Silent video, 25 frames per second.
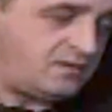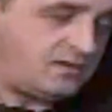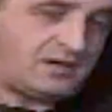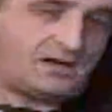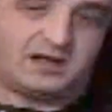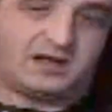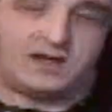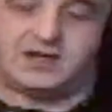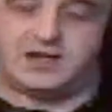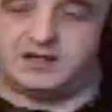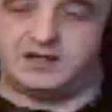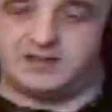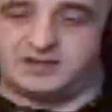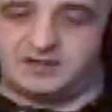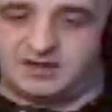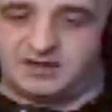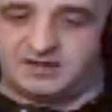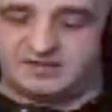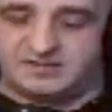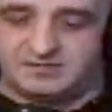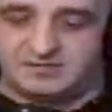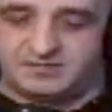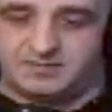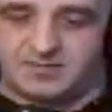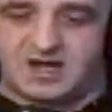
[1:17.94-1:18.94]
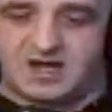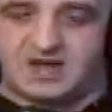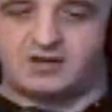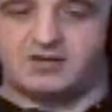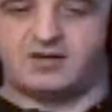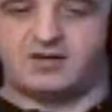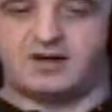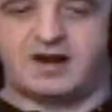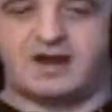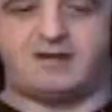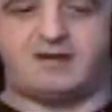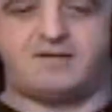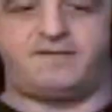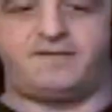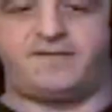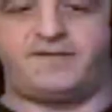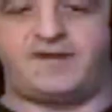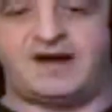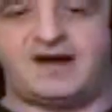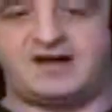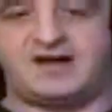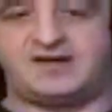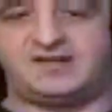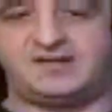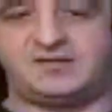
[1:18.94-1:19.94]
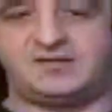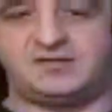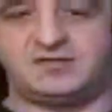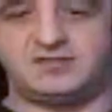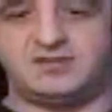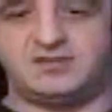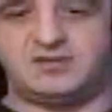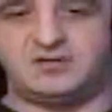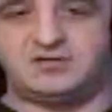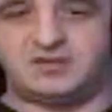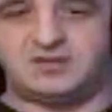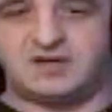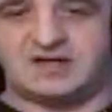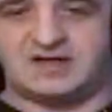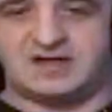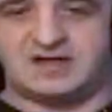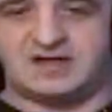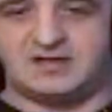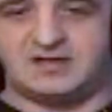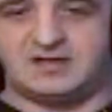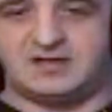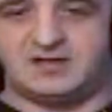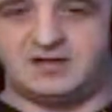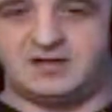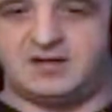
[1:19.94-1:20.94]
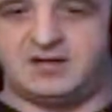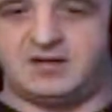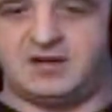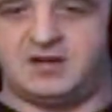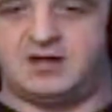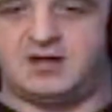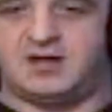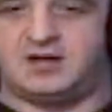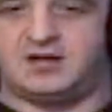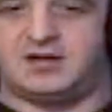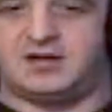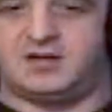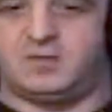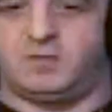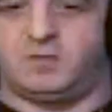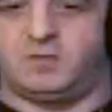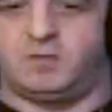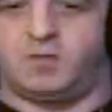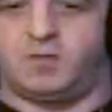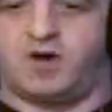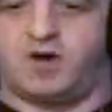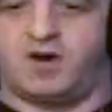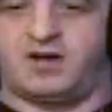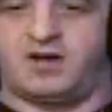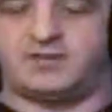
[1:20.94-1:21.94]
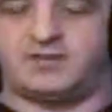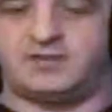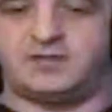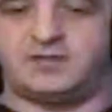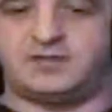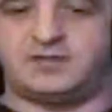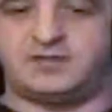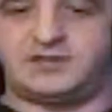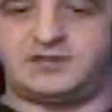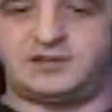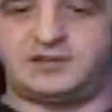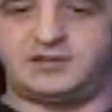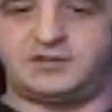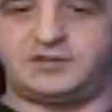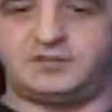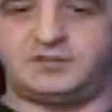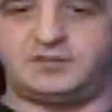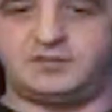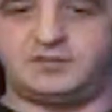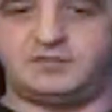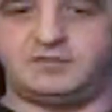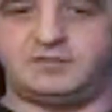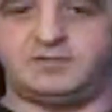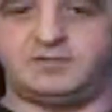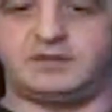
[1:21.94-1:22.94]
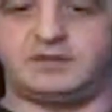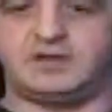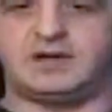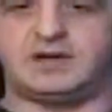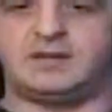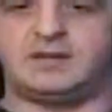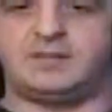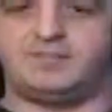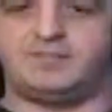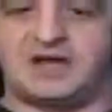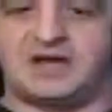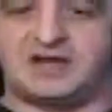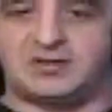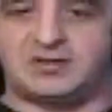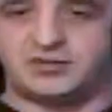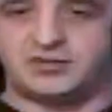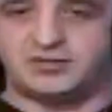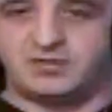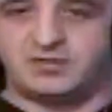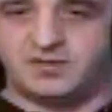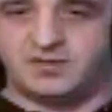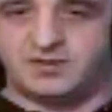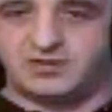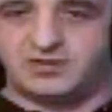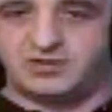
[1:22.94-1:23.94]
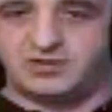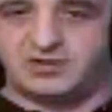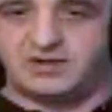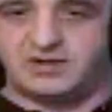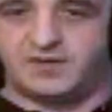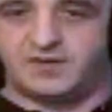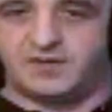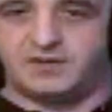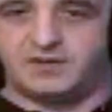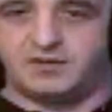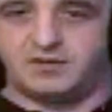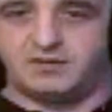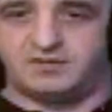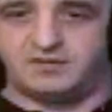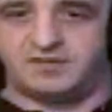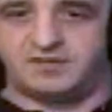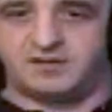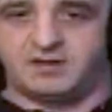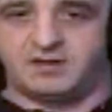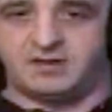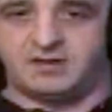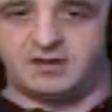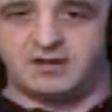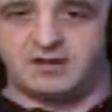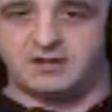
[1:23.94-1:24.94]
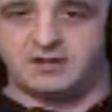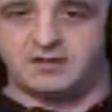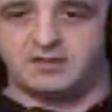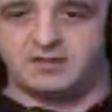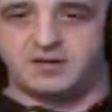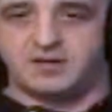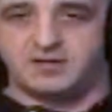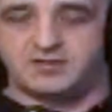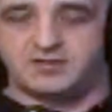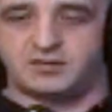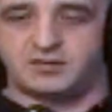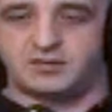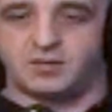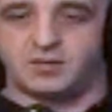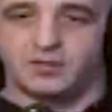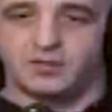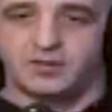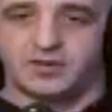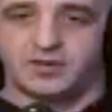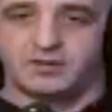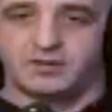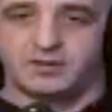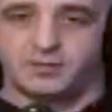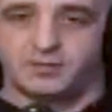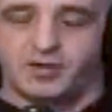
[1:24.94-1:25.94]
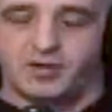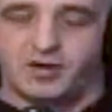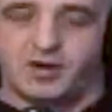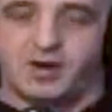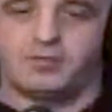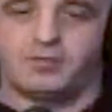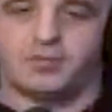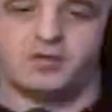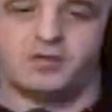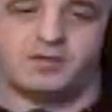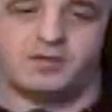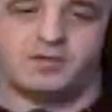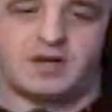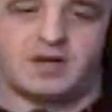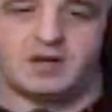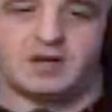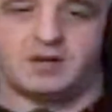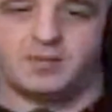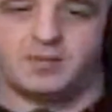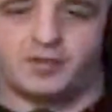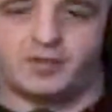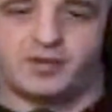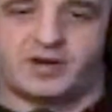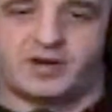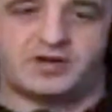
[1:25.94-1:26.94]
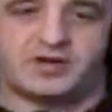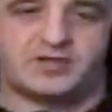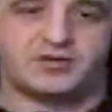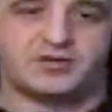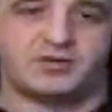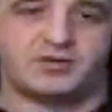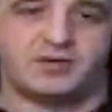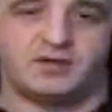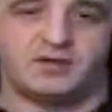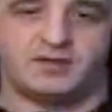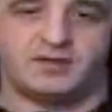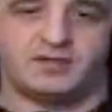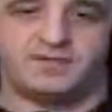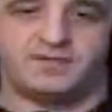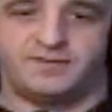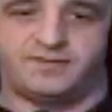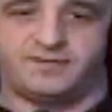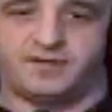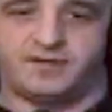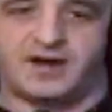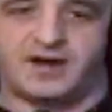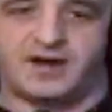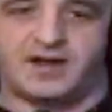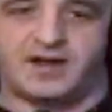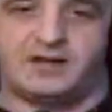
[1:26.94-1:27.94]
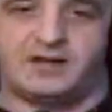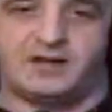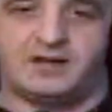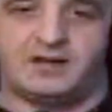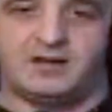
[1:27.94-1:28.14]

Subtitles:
And it doesn't matter how fast you're doing it. You want to make sure that you get the notes clear, that you're holding the proper amount of pressure on the fret.